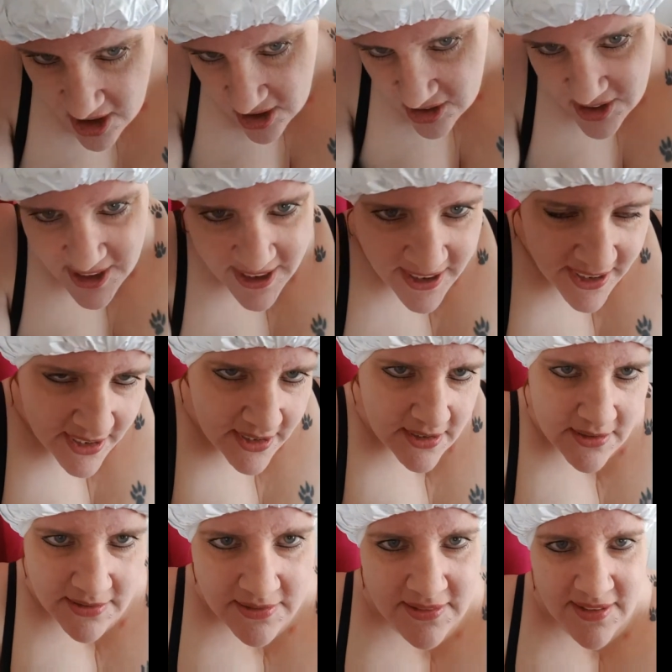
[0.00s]
honey.
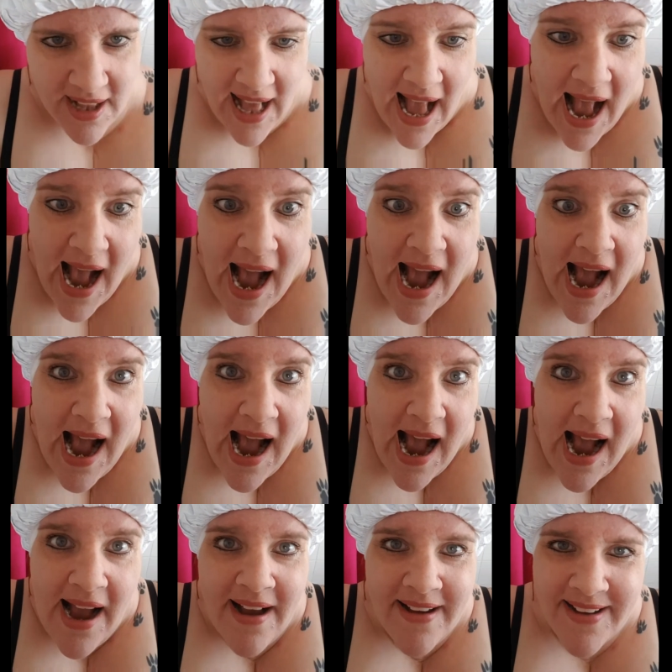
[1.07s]
Ha
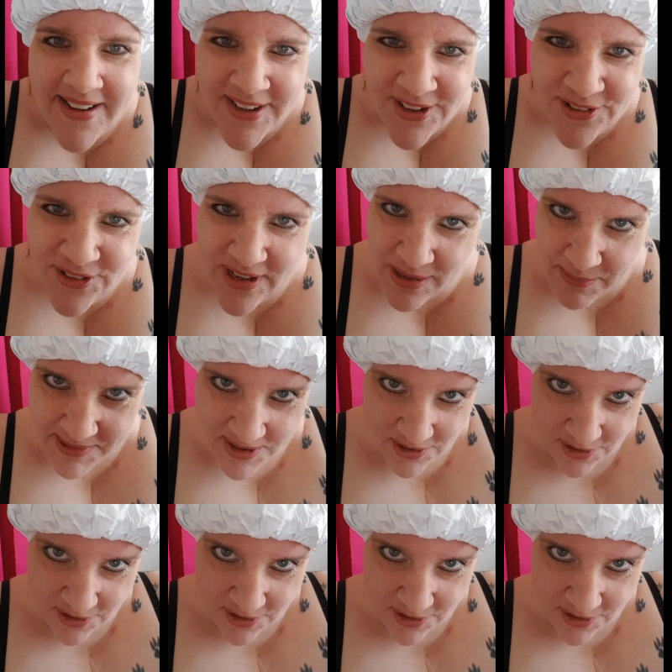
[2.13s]
ha. Do you like my